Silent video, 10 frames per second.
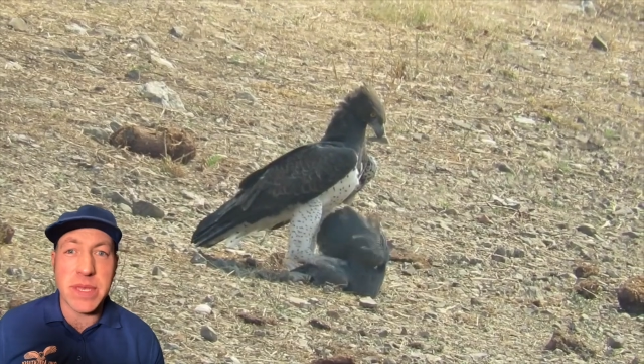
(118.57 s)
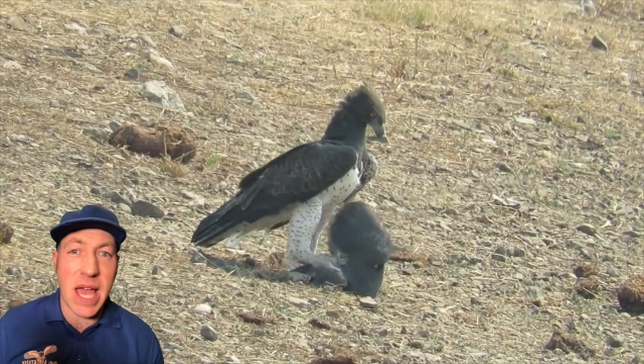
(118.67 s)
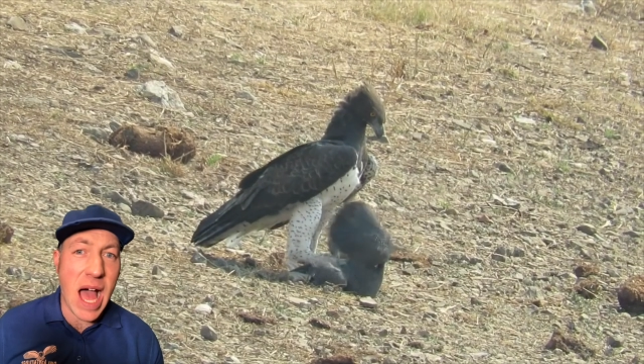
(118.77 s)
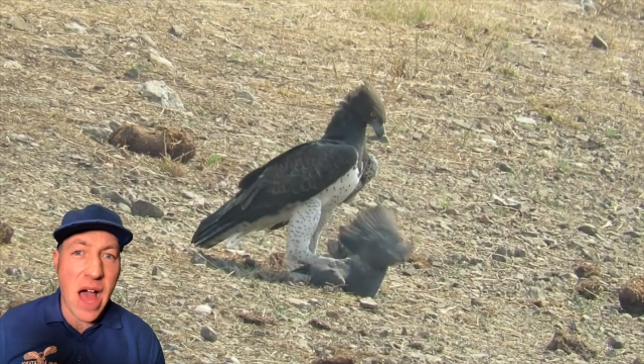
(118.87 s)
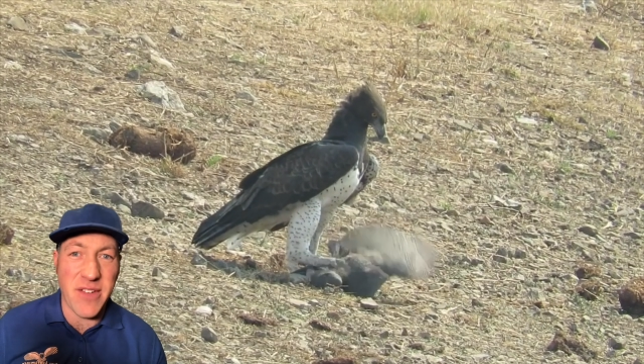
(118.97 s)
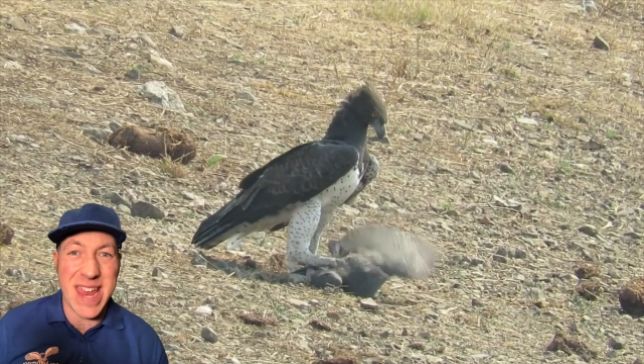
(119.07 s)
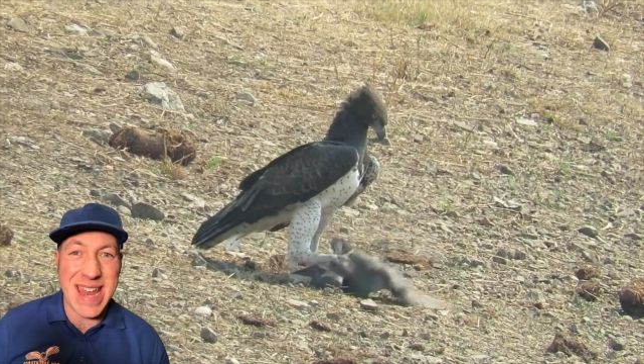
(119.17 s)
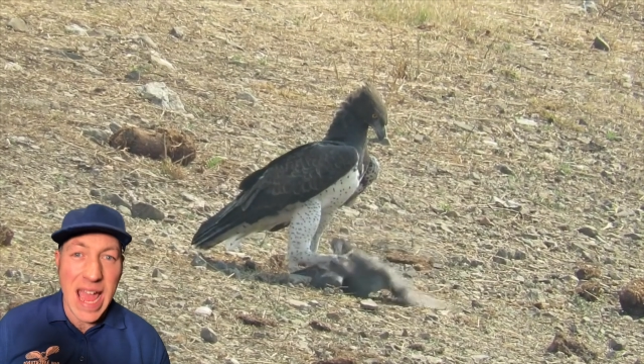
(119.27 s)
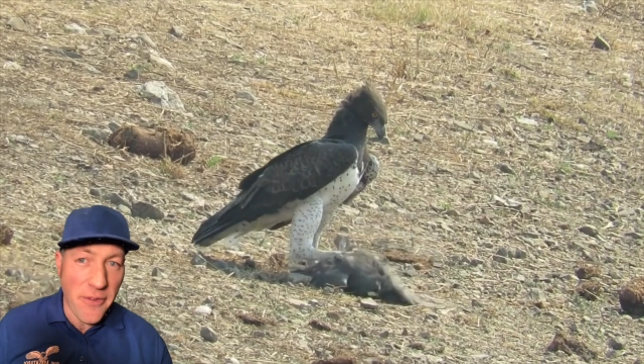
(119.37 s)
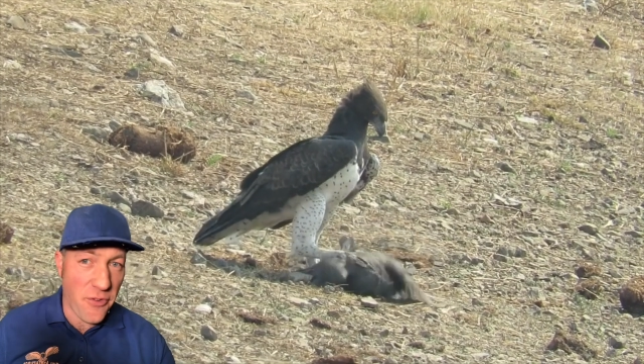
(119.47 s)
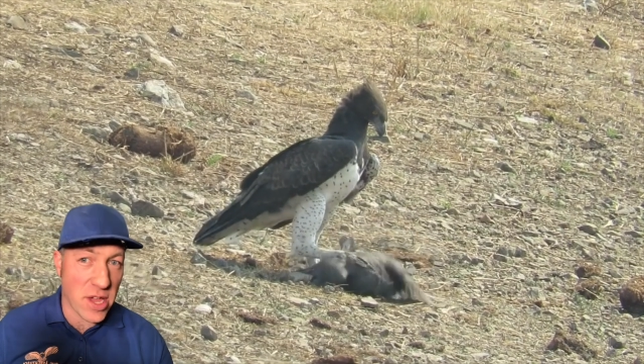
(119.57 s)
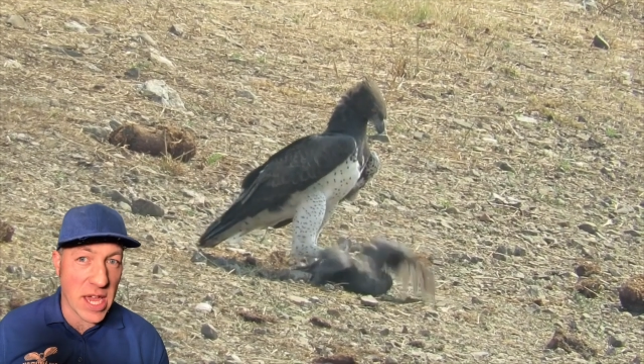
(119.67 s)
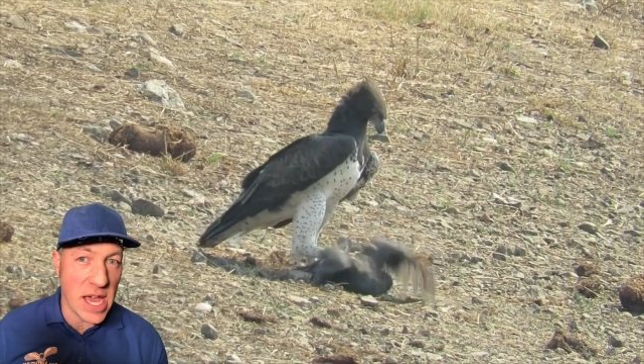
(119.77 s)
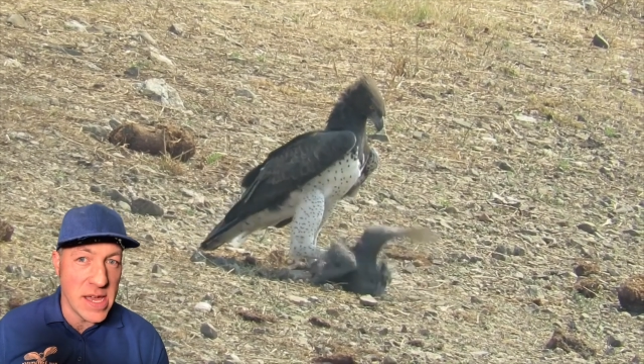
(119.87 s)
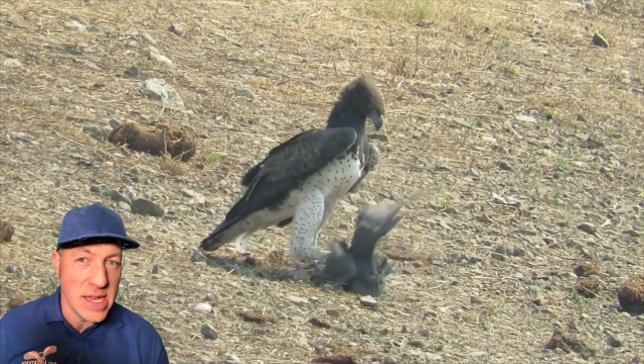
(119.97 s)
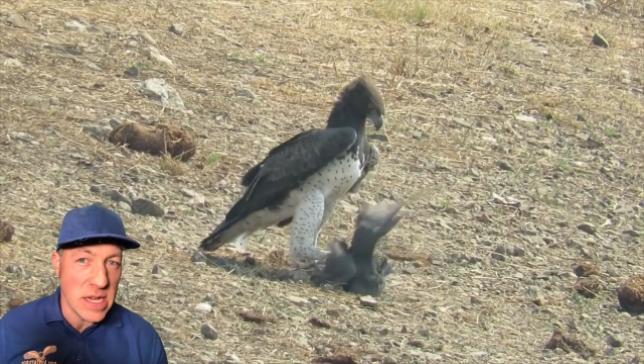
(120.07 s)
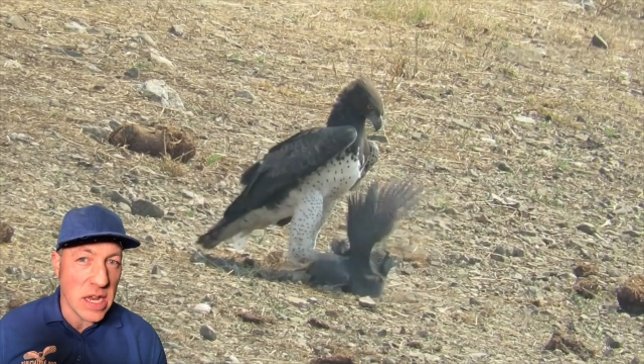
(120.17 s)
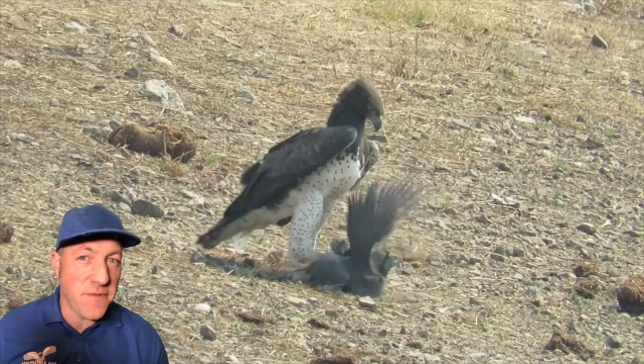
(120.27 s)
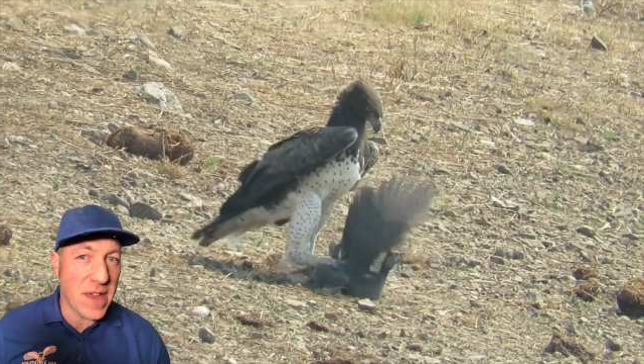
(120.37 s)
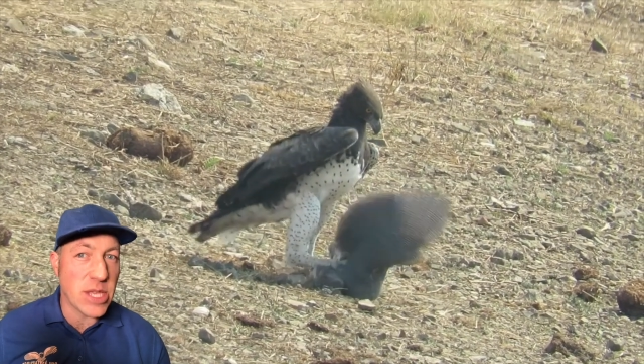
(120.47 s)
Sahara in Africa,
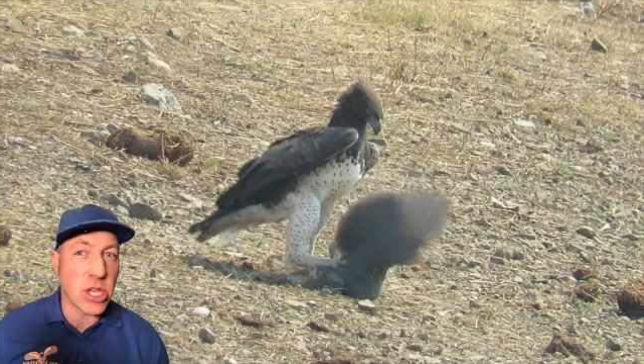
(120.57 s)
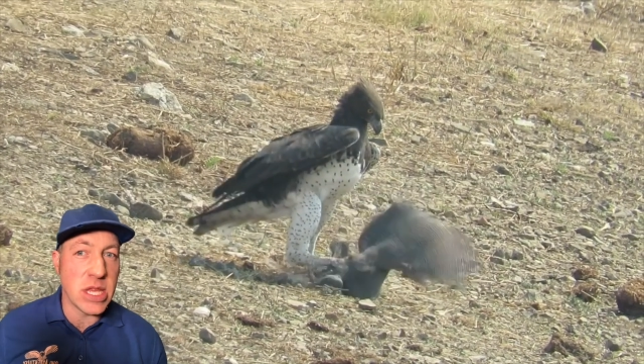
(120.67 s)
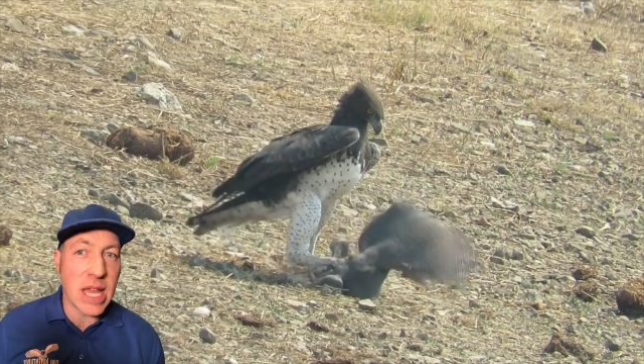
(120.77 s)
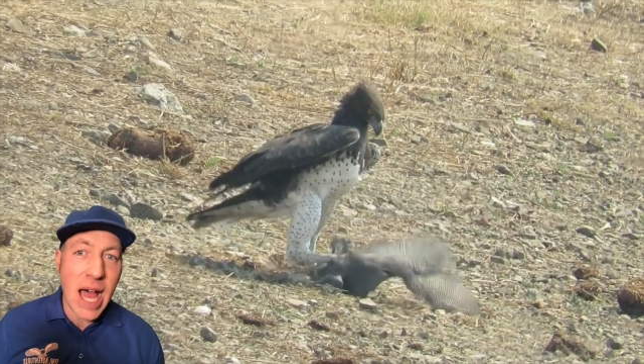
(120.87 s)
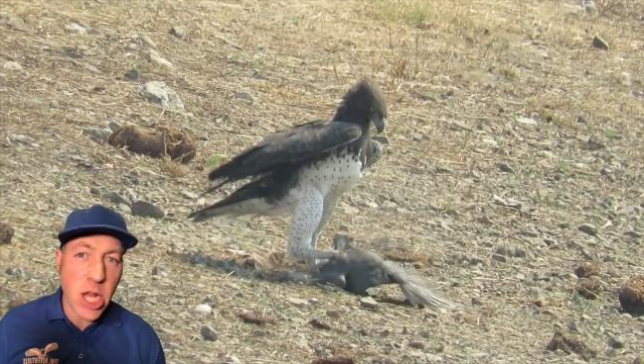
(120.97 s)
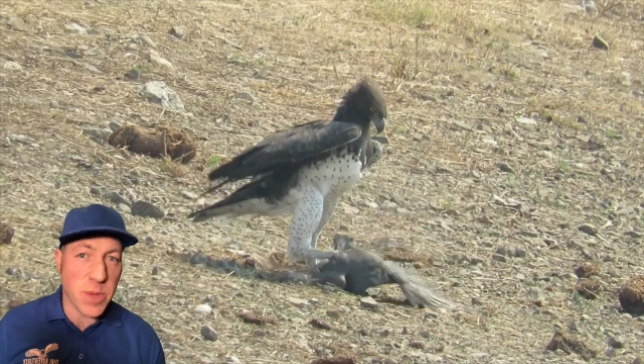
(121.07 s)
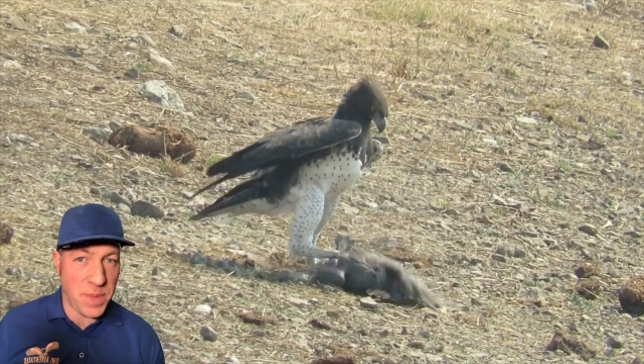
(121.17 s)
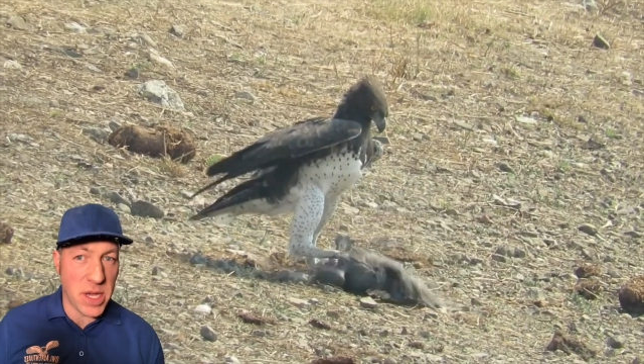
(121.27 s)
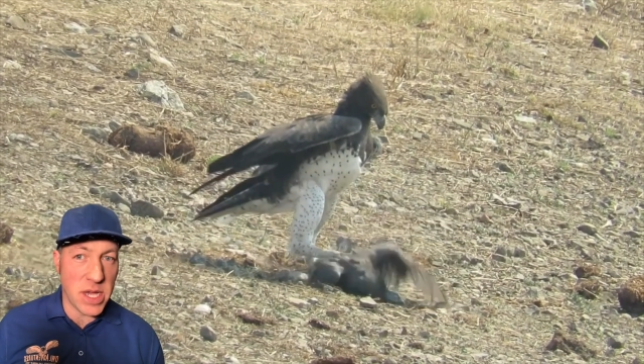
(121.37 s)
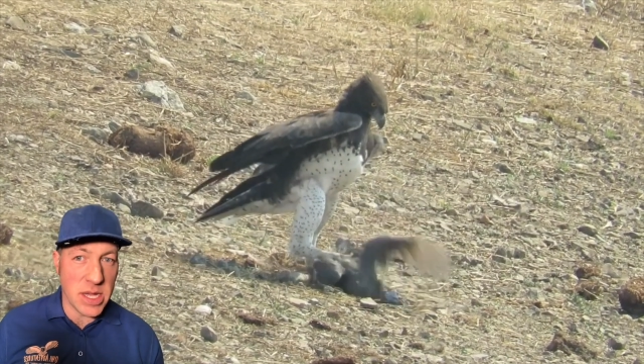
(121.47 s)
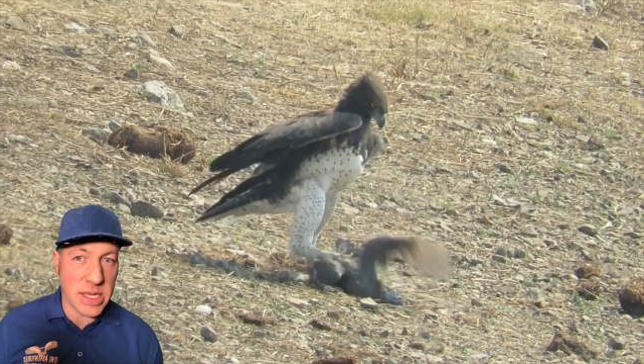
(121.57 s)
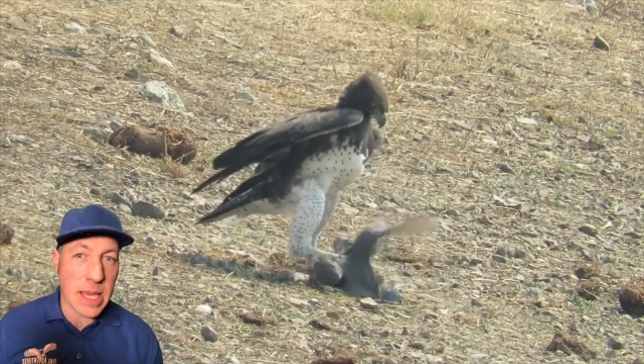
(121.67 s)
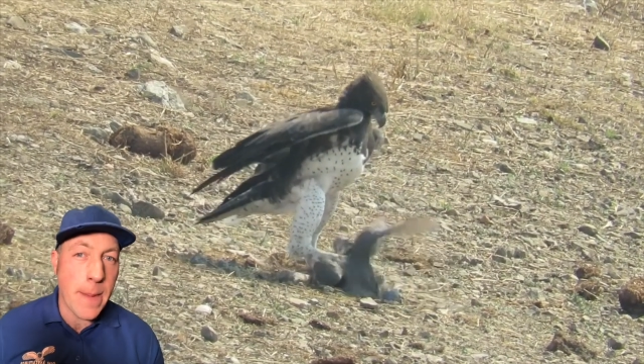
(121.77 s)
it feeds on large birds,